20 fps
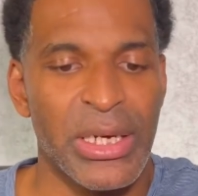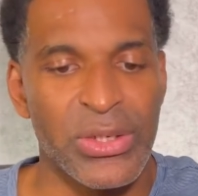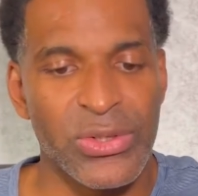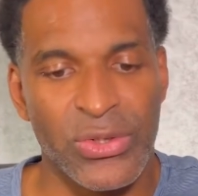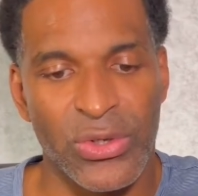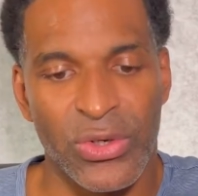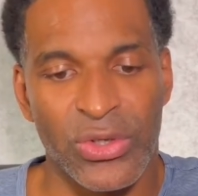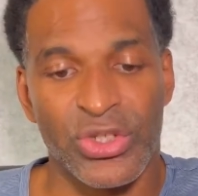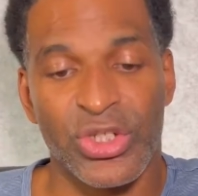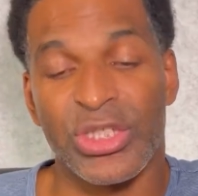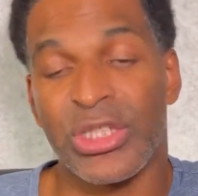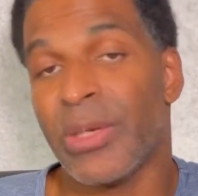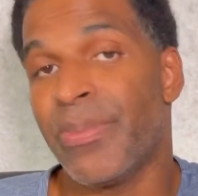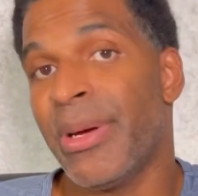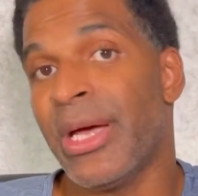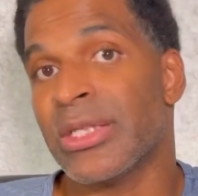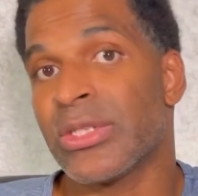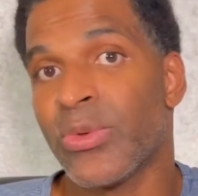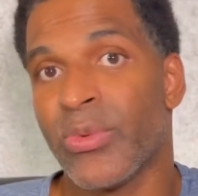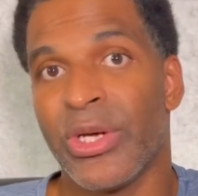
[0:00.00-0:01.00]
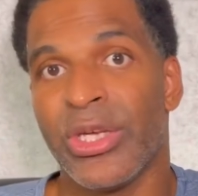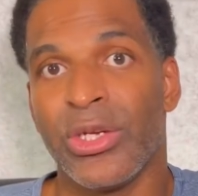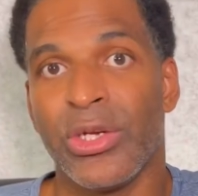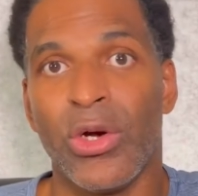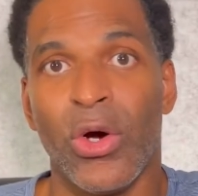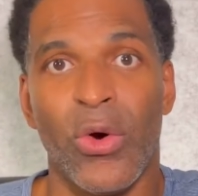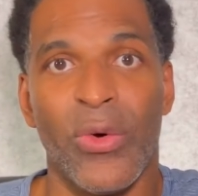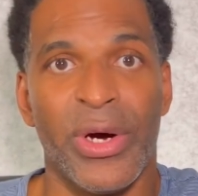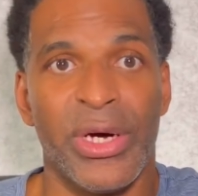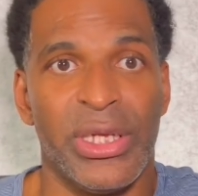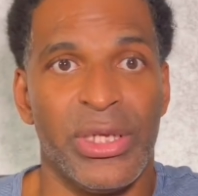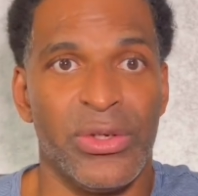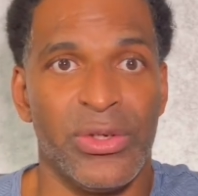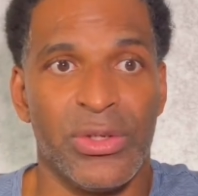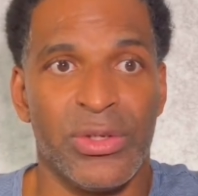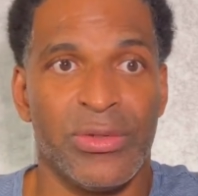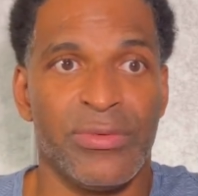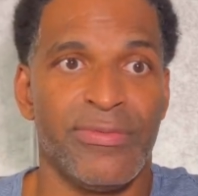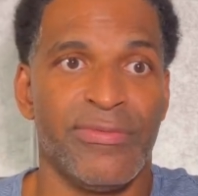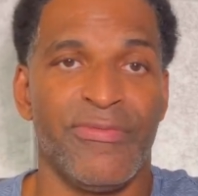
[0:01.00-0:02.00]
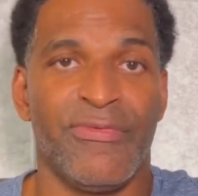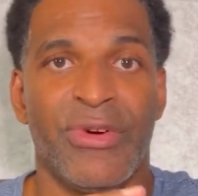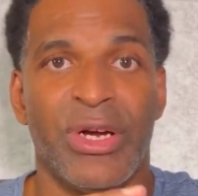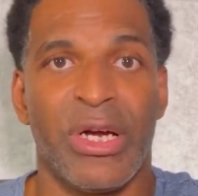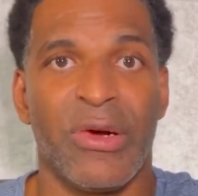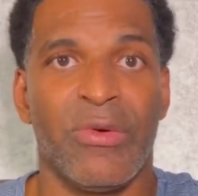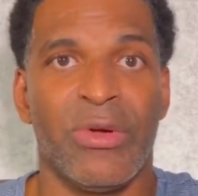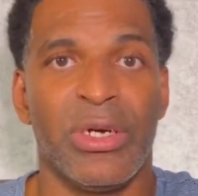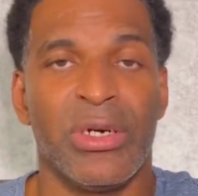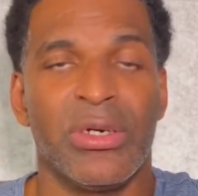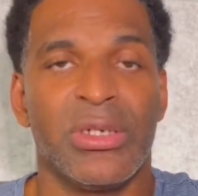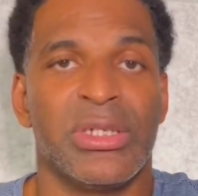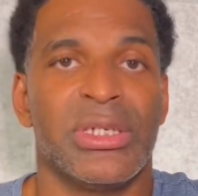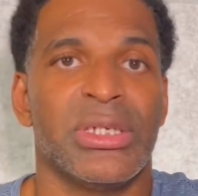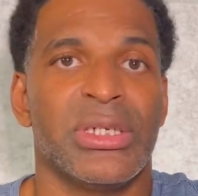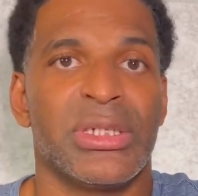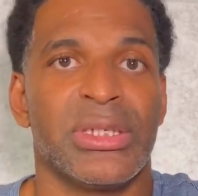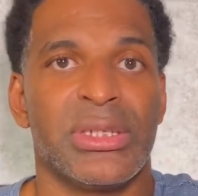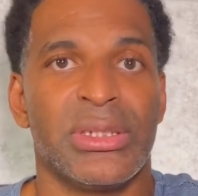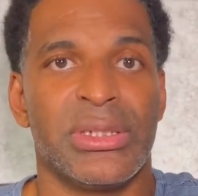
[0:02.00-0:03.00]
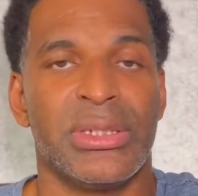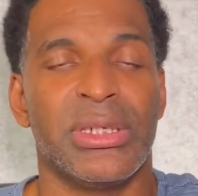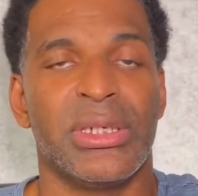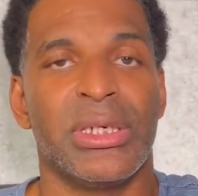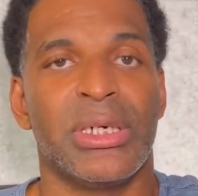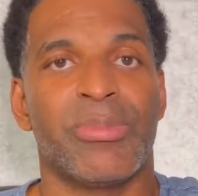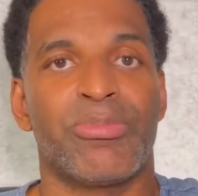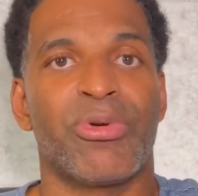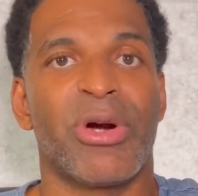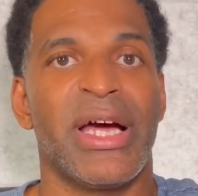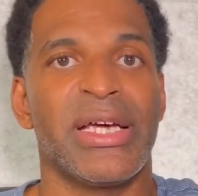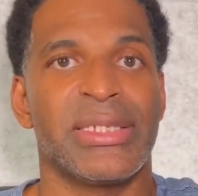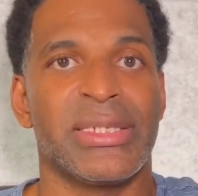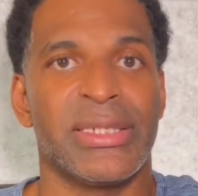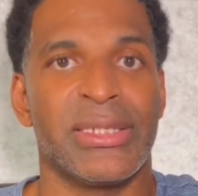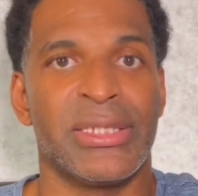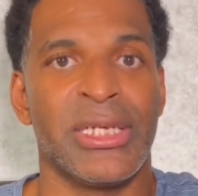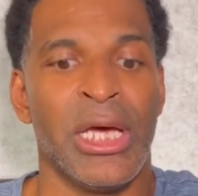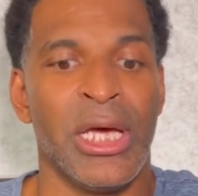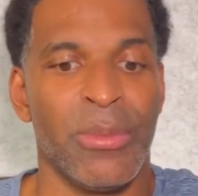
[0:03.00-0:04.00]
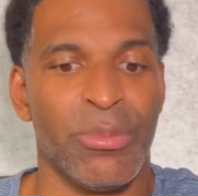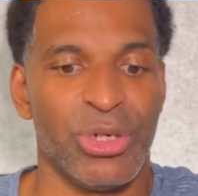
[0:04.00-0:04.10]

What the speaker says: So it just depends on where you're going, and you can vary the prices.